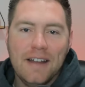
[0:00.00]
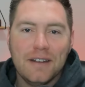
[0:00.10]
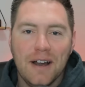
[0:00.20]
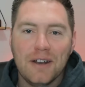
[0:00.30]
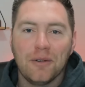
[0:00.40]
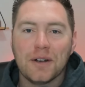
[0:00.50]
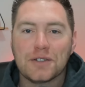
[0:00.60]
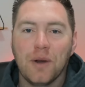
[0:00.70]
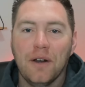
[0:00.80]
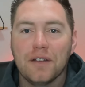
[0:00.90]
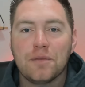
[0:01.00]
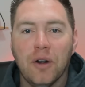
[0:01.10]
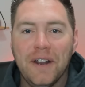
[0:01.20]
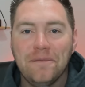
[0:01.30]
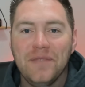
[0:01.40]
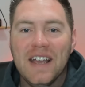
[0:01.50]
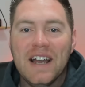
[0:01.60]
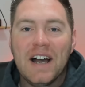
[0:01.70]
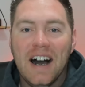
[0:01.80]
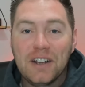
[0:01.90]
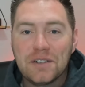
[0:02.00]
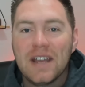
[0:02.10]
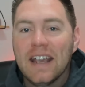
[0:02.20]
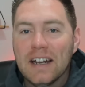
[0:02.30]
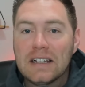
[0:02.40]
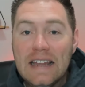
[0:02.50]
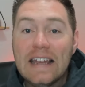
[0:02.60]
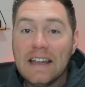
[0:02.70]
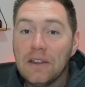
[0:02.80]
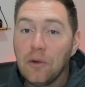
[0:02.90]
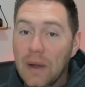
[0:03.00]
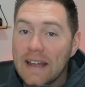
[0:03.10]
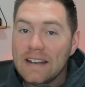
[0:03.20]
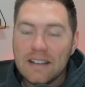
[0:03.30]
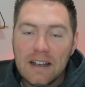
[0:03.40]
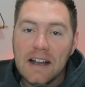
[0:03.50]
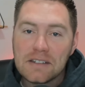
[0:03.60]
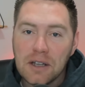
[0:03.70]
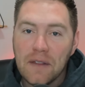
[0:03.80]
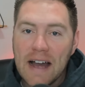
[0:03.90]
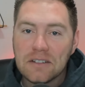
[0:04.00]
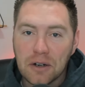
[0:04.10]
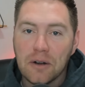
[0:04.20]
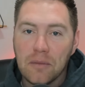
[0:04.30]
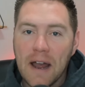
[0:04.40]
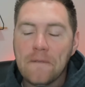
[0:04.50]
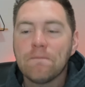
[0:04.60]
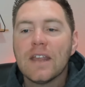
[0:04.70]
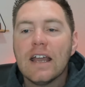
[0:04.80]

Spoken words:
don't want to swear this morning. You're taking a leak in the wind. You guys know that term, right?